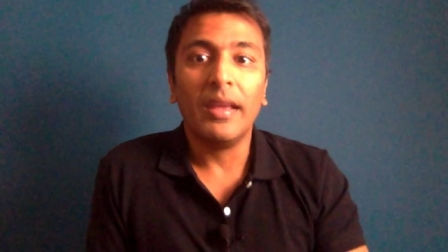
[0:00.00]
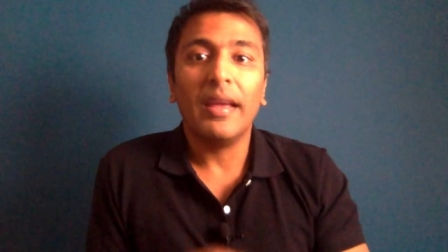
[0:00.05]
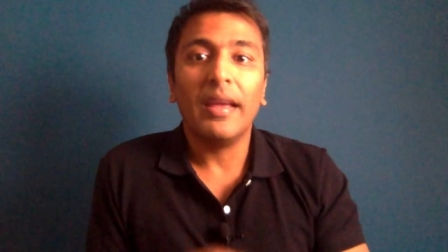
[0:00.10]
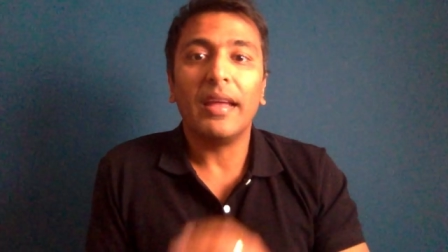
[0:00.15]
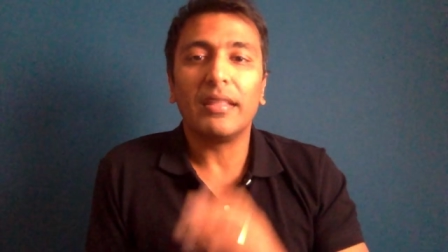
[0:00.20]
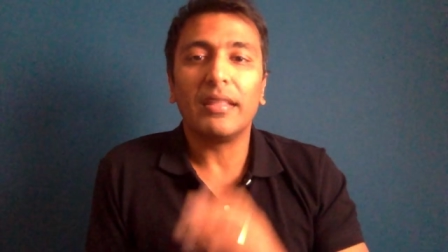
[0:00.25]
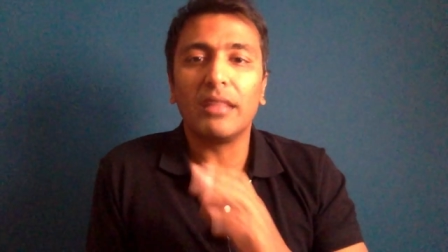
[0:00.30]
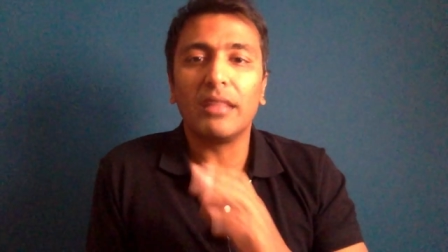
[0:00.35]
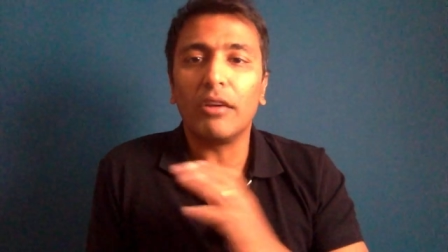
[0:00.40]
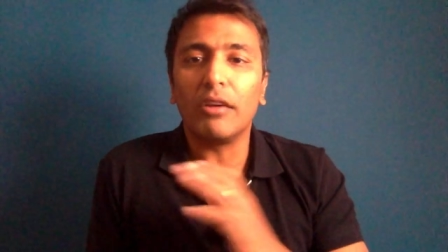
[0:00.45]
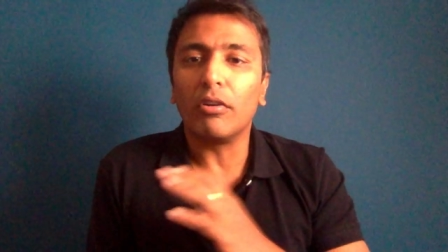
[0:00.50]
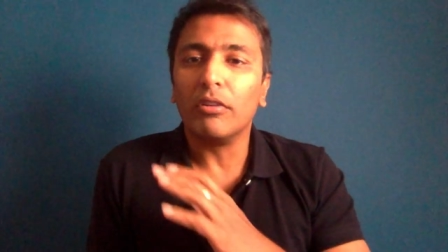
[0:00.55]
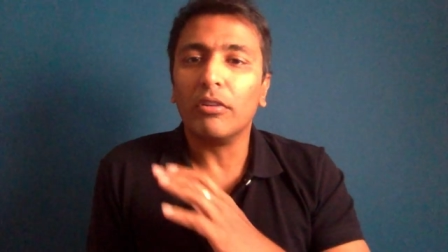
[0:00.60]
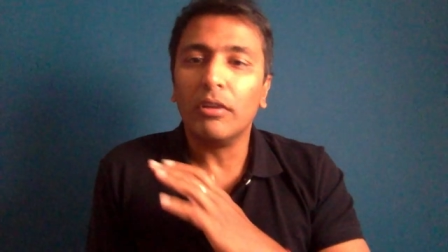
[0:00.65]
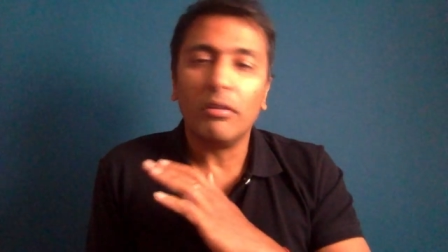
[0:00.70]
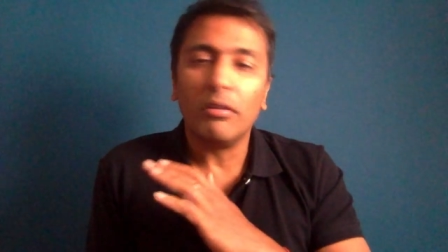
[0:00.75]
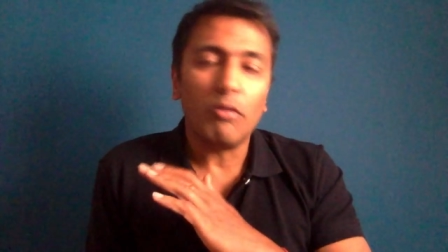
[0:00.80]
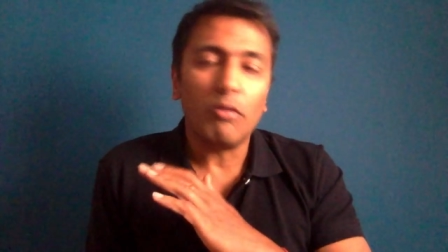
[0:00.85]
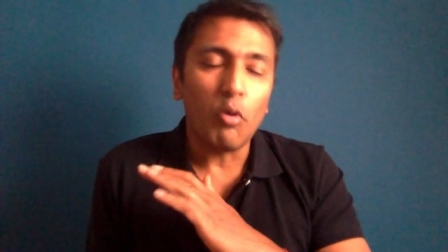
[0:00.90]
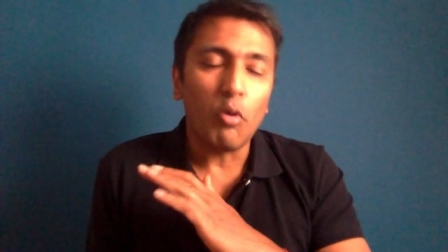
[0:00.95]
and they're
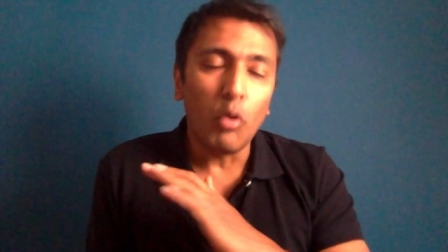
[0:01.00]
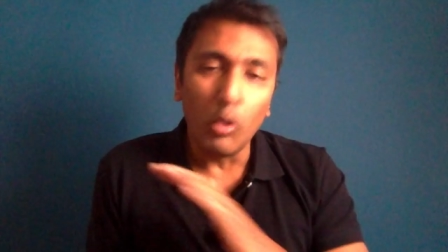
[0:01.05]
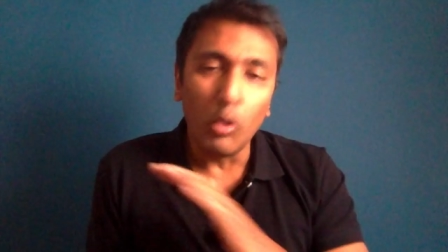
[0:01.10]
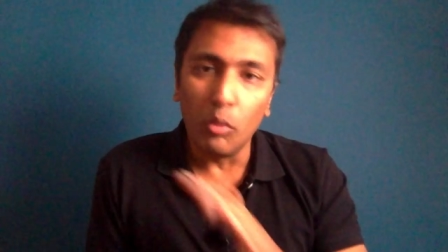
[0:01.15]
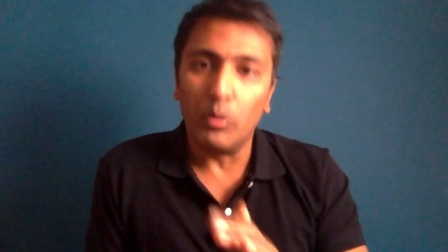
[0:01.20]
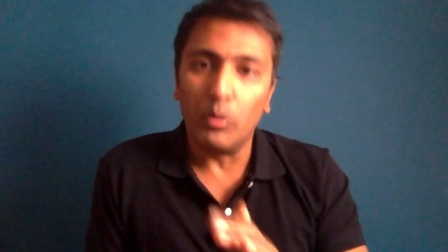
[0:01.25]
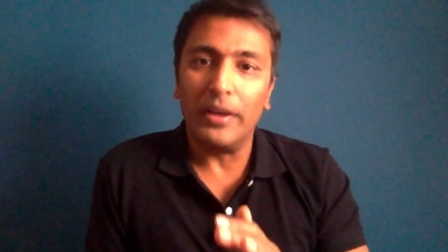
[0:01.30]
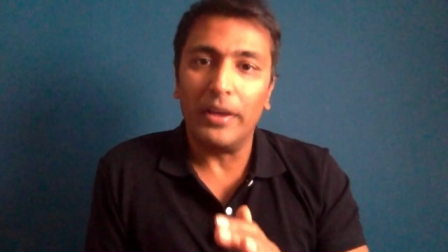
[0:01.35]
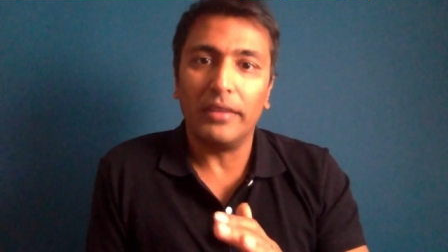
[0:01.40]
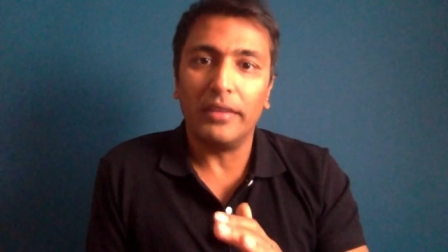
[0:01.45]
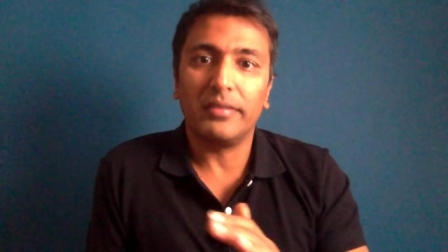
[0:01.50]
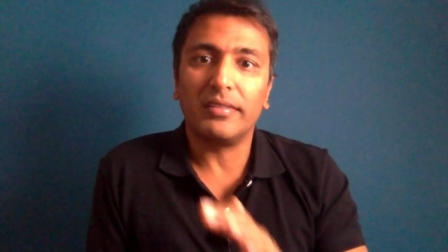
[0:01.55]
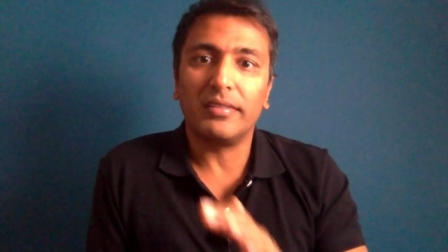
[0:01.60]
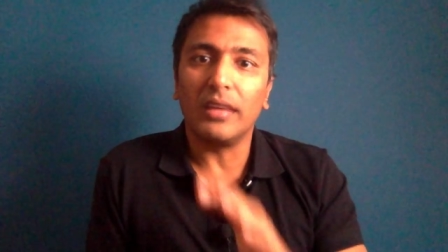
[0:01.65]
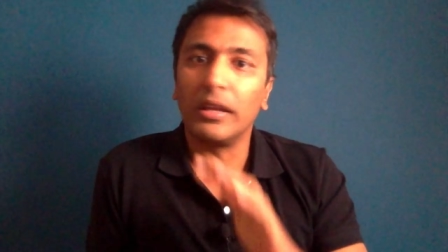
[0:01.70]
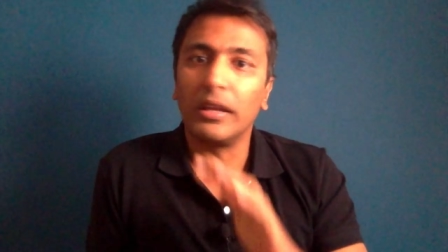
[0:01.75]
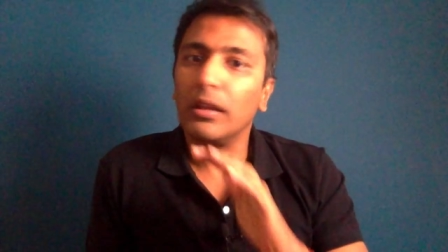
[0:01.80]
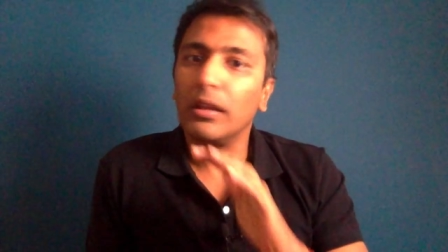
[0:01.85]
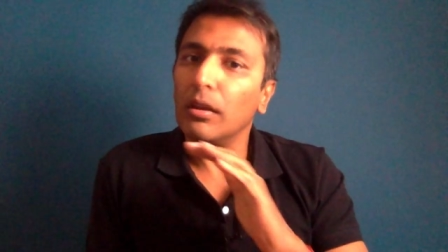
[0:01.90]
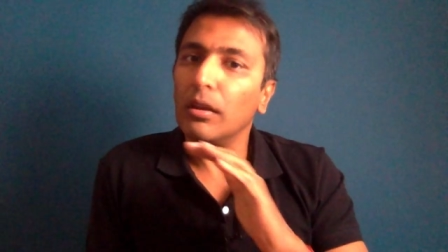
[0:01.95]
always
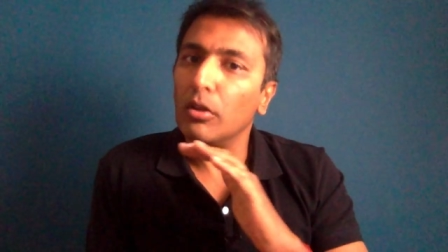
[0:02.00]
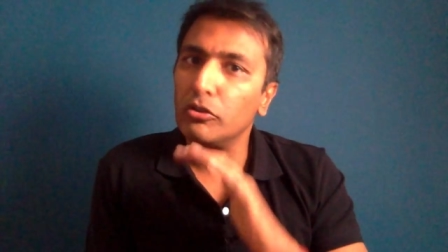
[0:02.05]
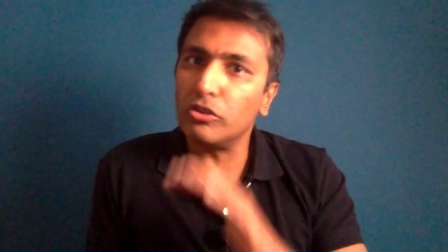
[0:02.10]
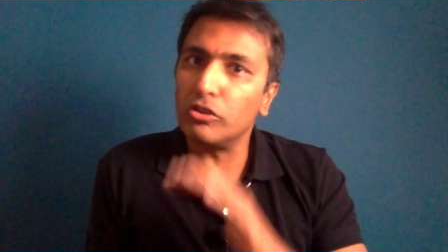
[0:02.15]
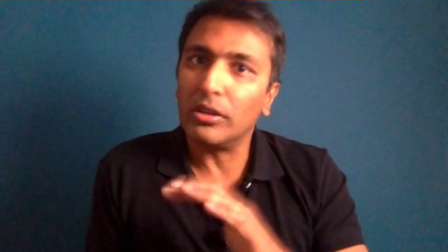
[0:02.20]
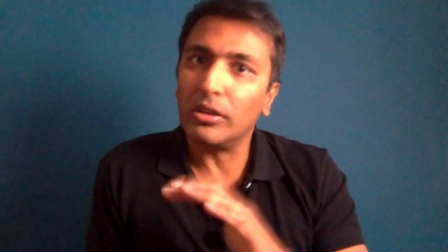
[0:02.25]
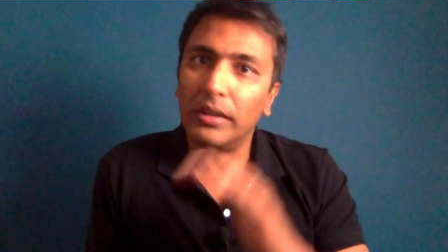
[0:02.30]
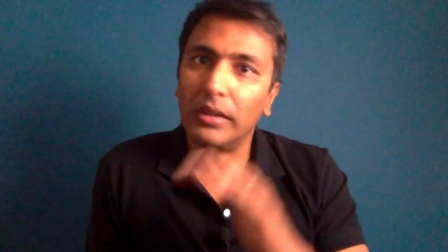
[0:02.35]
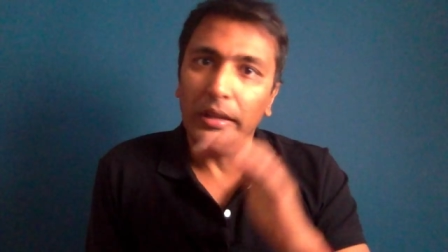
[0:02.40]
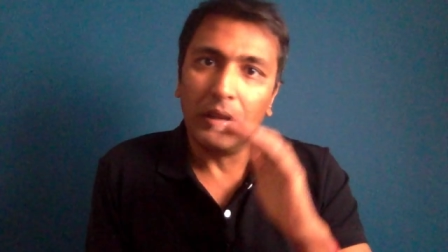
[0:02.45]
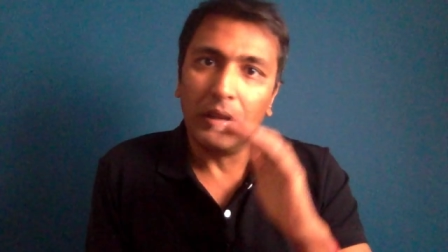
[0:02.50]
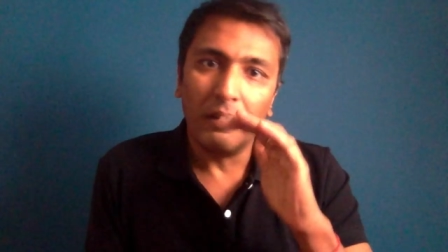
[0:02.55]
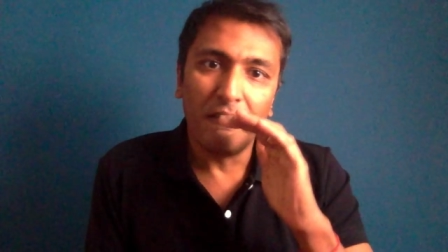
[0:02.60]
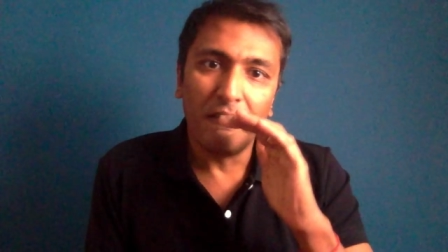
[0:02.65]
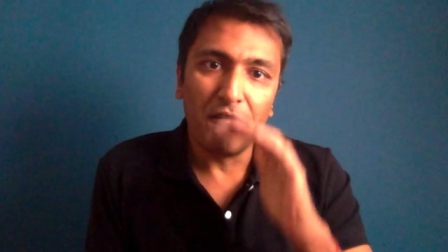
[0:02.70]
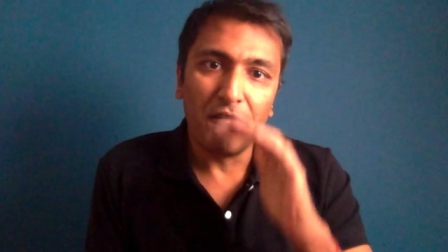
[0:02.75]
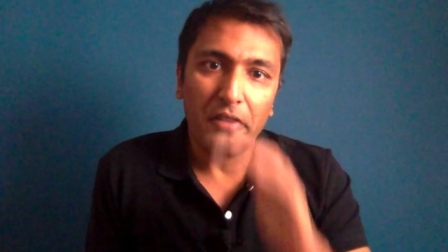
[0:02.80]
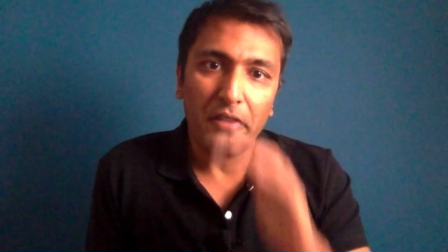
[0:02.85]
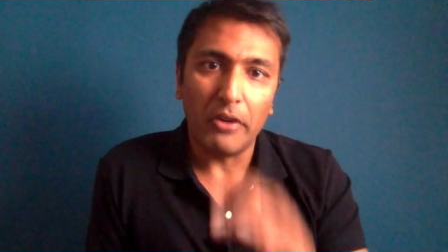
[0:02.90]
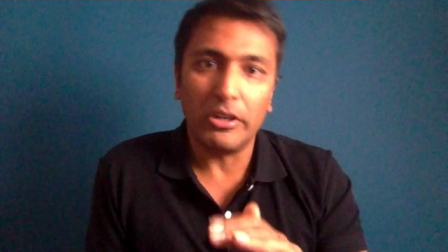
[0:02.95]
psychologically
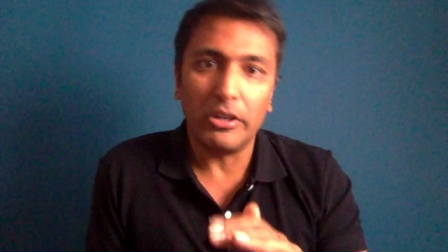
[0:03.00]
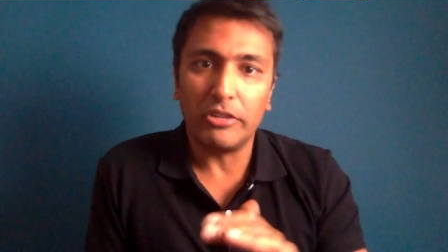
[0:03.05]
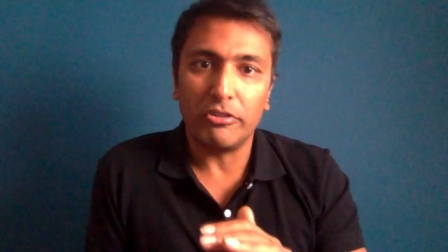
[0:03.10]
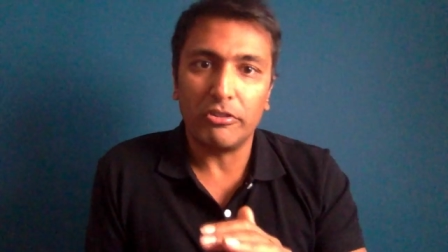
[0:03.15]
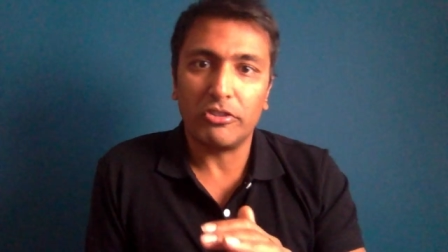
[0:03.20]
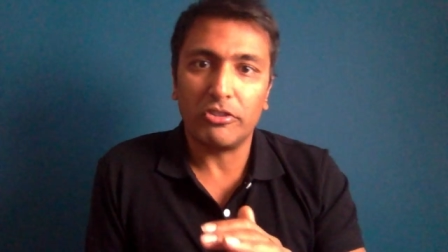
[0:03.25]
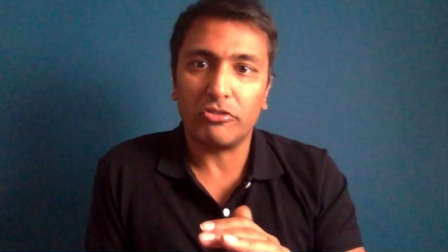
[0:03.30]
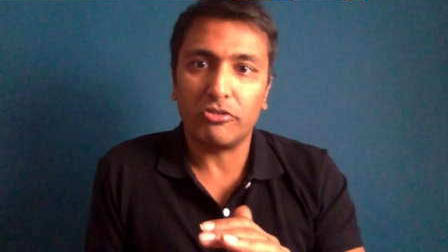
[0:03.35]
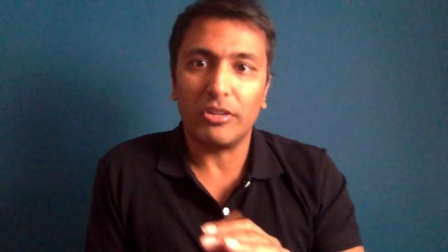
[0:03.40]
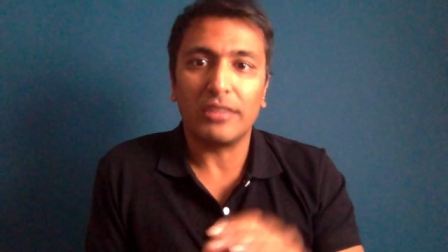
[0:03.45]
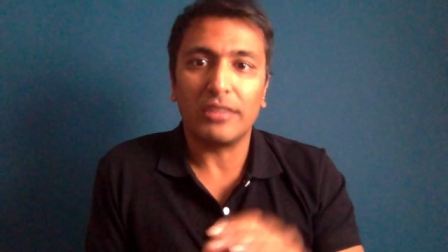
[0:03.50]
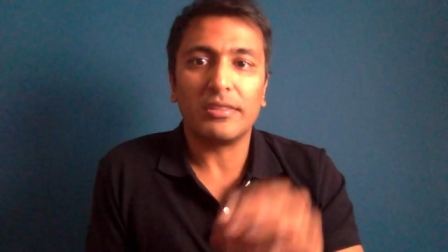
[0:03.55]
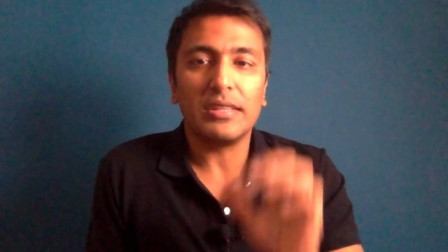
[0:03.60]
very distressed.